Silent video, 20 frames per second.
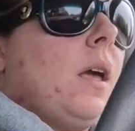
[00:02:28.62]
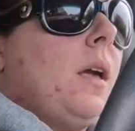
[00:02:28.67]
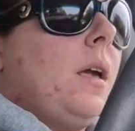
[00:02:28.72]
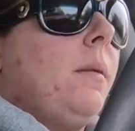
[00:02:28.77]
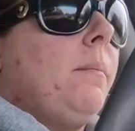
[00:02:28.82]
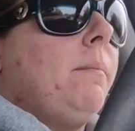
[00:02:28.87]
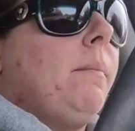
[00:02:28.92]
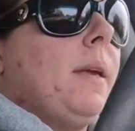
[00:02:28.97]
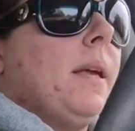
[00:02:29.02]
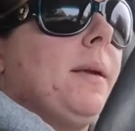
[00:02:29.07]

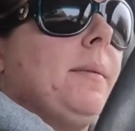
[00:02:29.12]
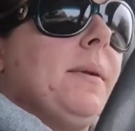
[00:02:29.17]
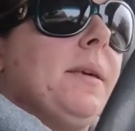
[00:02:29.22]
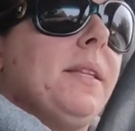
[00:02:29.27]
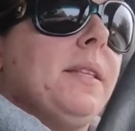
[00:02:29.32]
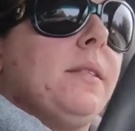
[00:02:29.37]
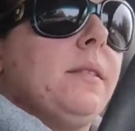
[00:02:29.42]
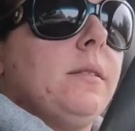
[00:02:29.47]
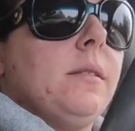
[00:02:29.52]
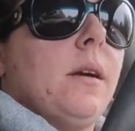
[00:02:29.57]
and maybe
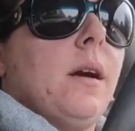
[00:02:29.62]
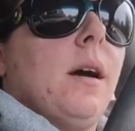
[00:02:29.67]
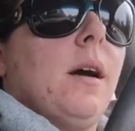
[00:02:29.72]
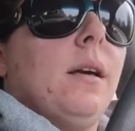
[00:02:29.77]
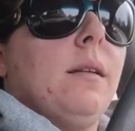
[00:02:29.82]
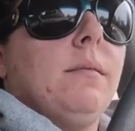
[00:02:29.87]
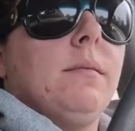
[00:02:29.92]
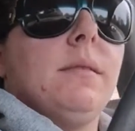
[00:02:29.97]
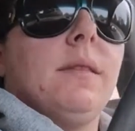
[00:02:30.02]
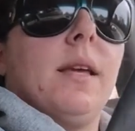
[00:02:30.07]
it's
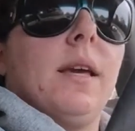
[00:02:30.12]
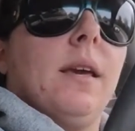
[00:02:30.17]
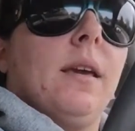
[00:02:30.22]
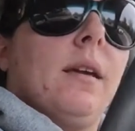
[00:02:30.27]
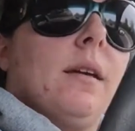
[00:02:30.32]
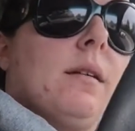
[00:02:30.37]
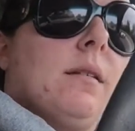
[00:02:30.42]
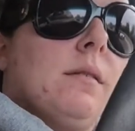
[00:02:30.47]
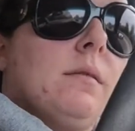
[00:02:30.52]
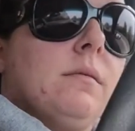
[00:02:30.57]
not like
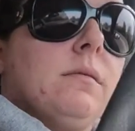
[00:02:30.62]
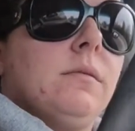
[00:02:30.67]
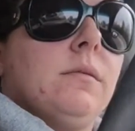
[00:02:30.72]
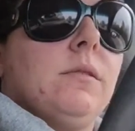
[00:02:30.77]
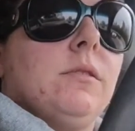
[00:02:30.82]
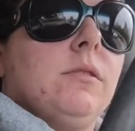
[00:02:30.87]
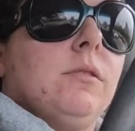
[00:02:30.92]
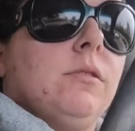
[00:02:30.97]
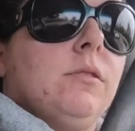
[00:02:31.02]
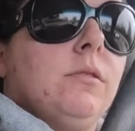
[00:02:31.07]

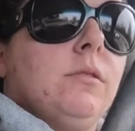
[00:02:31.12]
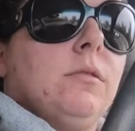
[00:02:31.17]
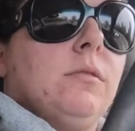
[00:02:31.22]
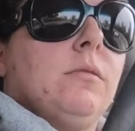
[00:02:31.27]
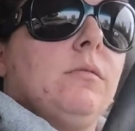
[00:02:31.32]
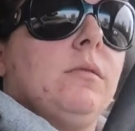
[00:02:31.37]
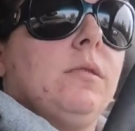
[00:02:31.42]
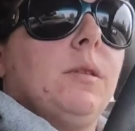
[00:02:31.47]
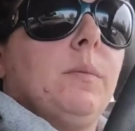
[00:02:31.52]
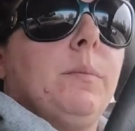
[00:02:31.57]

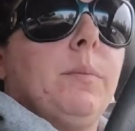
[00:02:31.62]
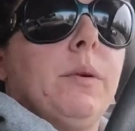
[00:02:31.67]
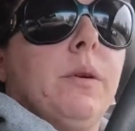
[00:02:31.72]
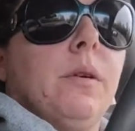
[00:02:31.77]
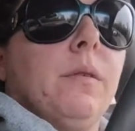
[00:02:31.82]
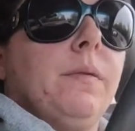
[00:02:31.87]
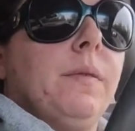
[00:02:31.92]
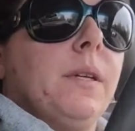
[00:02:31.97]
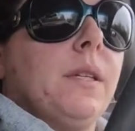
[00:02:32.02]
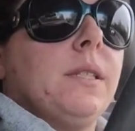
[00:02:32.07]
the
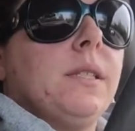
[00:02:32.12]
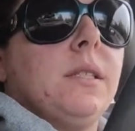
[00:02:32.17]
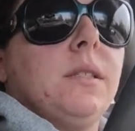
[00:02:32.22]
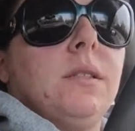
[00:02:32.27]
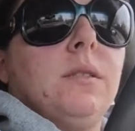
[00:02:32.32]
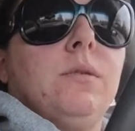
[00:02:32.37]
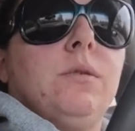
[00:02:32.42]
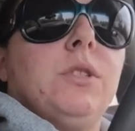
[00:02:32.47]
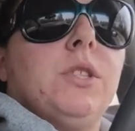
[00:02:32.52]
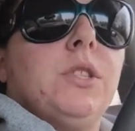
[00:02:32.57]
perfect
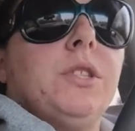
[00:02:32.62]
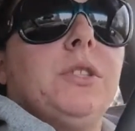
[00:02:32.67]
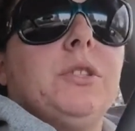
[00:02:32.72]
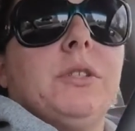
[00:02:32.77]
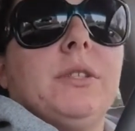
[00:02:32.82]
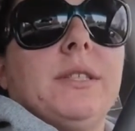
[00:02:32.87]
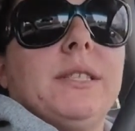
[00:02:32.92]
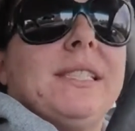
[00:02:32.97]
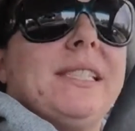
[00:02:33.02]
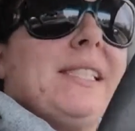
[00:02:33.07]
solution
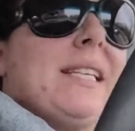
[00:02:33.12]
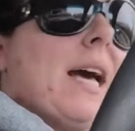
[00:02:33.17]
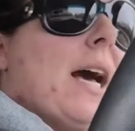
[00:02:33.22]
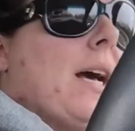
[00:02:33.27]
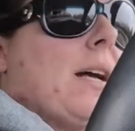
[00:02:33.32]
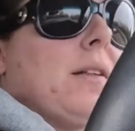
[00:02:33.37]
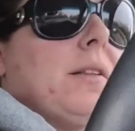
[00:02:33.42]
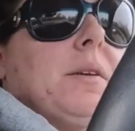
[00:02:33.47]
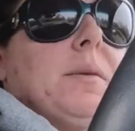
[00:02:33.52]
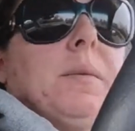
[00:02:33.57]
or
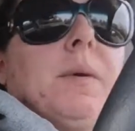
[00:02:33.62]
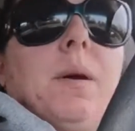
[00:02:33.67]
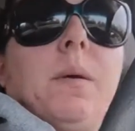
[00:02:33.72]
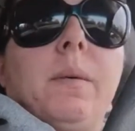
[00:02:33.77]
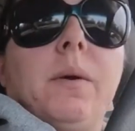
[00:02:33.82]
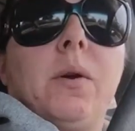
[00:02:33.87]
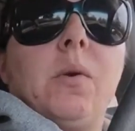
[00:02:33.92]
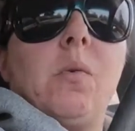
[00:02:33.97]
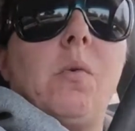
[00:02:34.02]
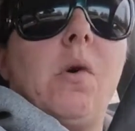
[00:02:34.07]
exactly what
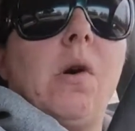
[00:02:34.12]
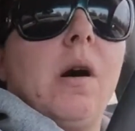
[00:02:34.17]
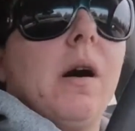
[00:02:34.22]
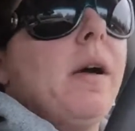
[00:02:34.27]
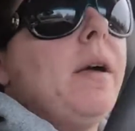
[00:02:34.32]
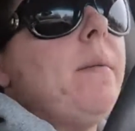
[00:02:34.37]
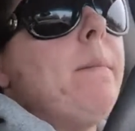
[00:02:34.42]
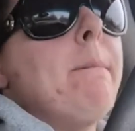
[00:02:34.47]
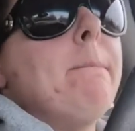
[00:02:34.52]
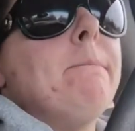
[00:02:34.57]
we
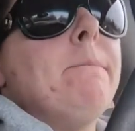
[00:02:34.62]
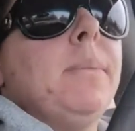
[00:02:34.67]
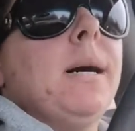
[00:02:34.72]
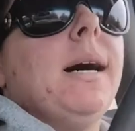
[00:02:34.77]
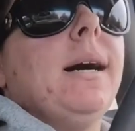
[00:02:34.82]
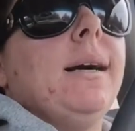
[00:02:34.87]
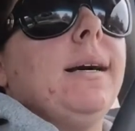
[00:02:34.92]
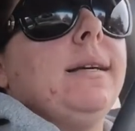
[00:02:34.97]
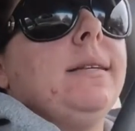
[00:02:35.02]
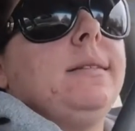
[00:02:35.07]
want,
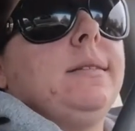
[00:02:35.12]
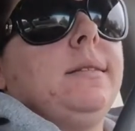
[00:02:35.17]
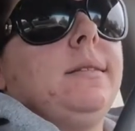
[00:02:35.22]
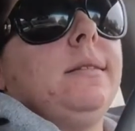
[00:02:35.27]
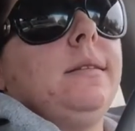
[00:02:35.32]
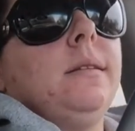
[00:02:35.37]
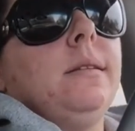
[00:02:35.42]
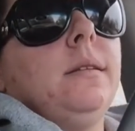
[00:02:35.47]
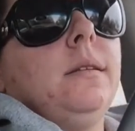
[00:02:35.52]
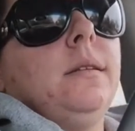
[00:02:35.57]
but
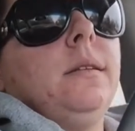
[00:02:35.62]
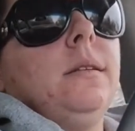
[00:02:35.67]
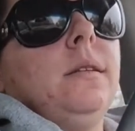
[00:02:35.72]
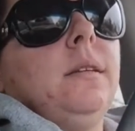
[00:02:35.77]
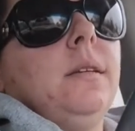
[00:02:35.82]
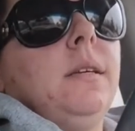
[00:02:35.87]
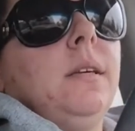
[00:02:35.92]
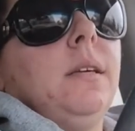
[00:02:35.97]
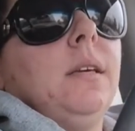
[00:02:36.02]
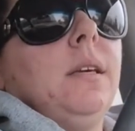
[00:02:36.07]

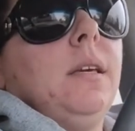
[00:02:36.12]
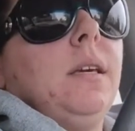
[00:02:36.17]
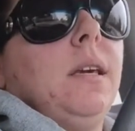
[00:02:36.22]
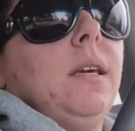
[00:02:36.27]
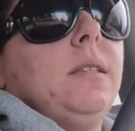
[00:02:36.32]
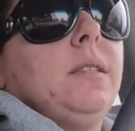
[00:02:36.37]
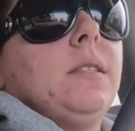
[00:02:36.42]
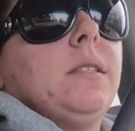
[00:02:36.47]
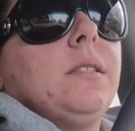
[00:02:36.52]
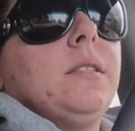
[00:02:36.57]

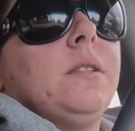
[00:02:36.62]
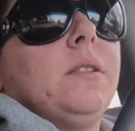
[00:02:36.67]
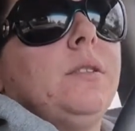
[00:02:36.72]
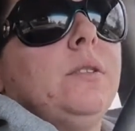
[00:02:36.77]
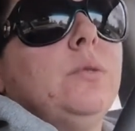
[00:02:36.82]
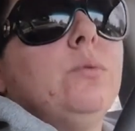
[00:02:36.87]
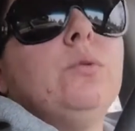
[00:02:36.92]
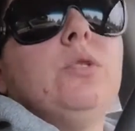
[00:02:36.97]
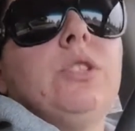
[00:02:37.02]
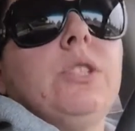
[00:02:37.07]
it's a
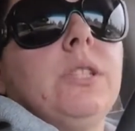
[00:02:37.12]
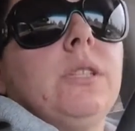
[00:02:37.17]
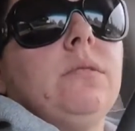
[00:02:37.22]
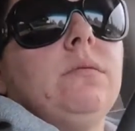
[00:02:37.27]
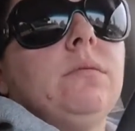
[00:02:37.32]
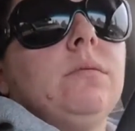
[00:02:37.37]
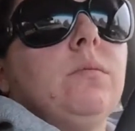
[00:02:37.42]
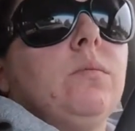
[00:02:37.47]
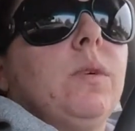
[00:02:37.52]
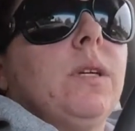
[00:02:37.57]

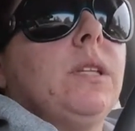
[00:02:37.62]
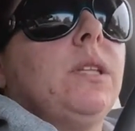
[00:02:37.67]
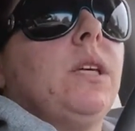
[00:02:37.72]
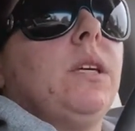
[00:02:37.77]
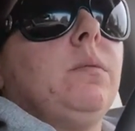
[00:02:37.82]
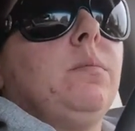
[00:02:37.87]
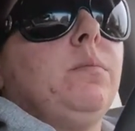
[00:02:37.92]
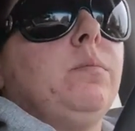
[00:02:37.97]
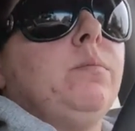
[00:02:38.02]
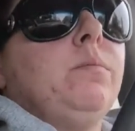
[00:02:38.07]
solution with
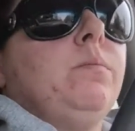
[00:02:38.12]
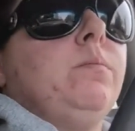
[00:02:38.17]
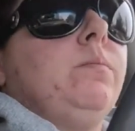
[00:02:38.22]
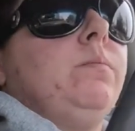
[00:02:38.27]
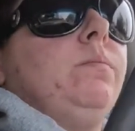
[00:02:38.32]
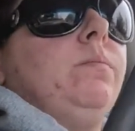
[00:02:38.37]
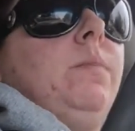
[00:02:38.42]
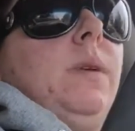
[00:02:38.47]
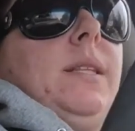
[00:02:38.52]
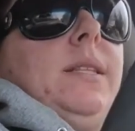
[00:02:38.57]
a
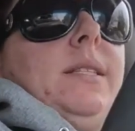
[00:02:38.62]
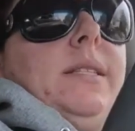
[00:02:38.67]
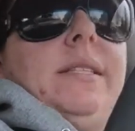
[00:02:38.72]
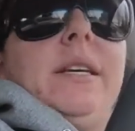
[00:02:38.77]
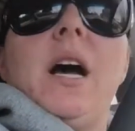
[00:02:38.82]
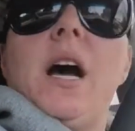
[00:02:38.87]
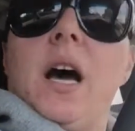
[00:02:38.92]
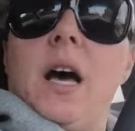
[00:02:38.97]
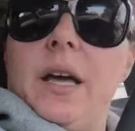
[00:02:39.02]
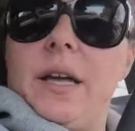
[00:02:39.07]
it's
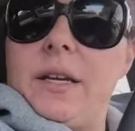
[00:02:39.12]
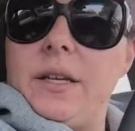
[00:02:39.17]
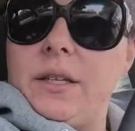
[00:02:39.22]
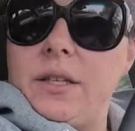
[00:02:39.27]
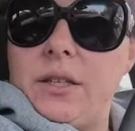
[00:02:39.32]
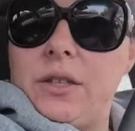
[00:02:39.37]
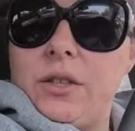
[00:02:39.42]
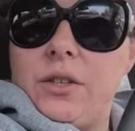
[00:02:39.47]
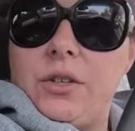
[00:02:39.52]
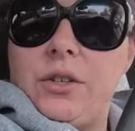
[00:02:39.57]

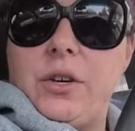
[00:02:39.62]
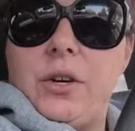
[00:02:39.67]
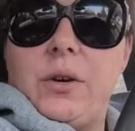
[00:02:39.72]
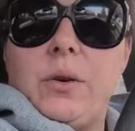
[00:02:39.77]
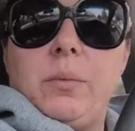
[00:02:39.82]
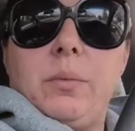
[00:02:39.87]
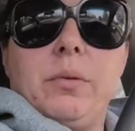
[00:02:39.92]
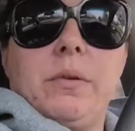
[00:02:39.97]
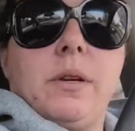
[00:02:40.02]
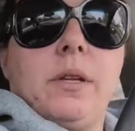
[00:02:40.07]
done, you
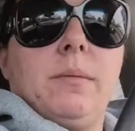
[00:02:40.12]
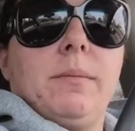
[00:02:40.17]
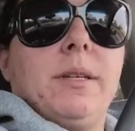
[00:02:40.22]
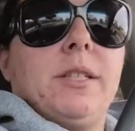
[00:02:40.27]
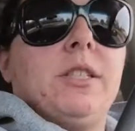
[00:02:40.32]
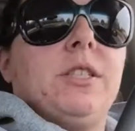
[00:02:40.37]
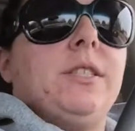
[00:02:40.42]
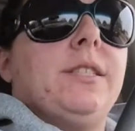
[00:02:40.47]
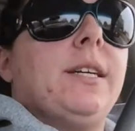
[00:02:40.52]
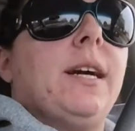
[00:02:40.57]
know, pretty
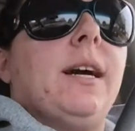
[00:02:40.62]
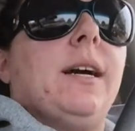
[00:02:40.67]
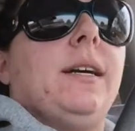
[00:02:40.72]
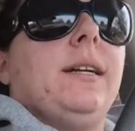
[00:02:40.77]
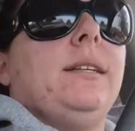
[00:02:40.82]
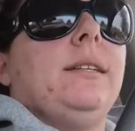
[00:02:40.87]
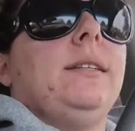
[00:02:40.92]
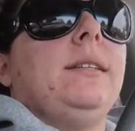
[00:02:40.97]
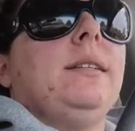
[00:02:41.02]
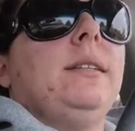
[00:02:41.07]
much
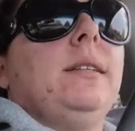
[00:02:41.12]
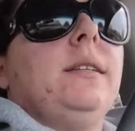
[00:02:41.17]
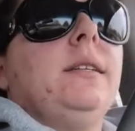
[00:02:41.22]
done.